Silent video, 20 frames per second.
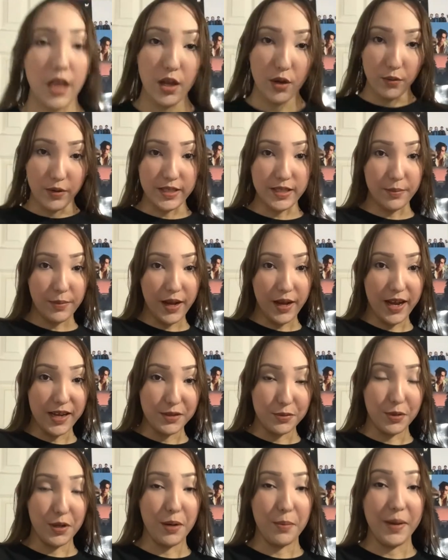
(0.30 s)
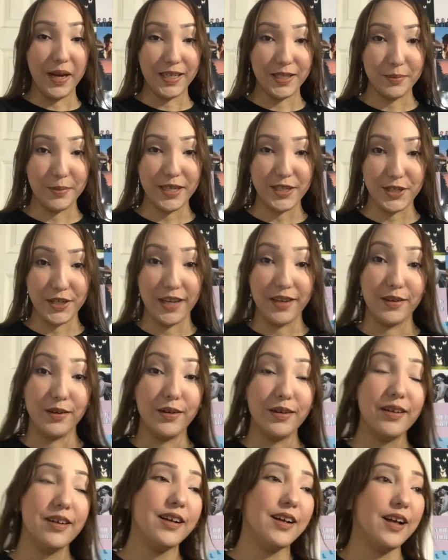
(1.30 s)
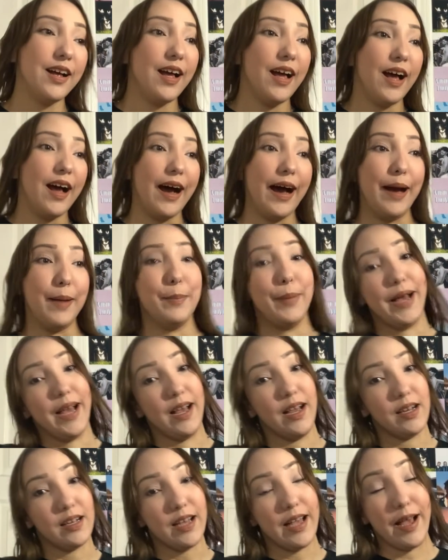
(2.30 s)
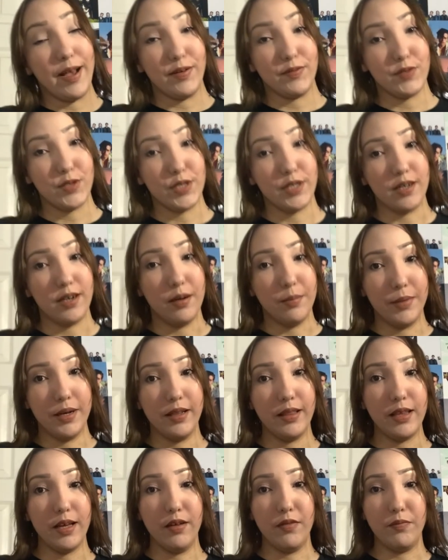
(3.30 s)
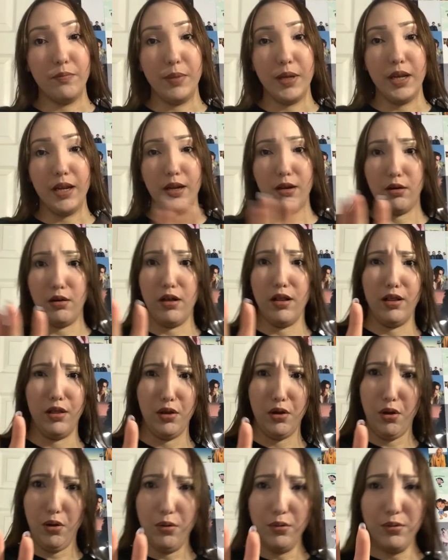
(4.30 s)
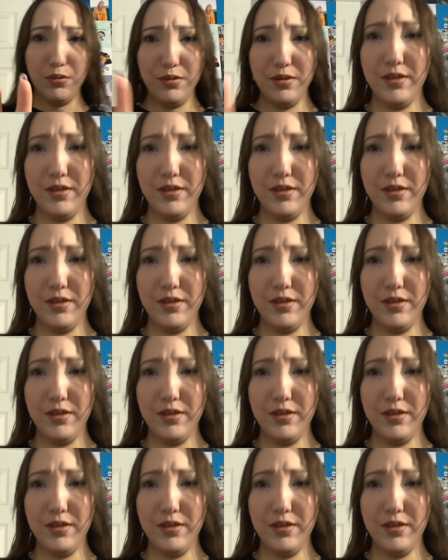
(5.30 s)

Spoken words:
What's up, guys? Welcome back to my channel. I'm back after a month of being hobo.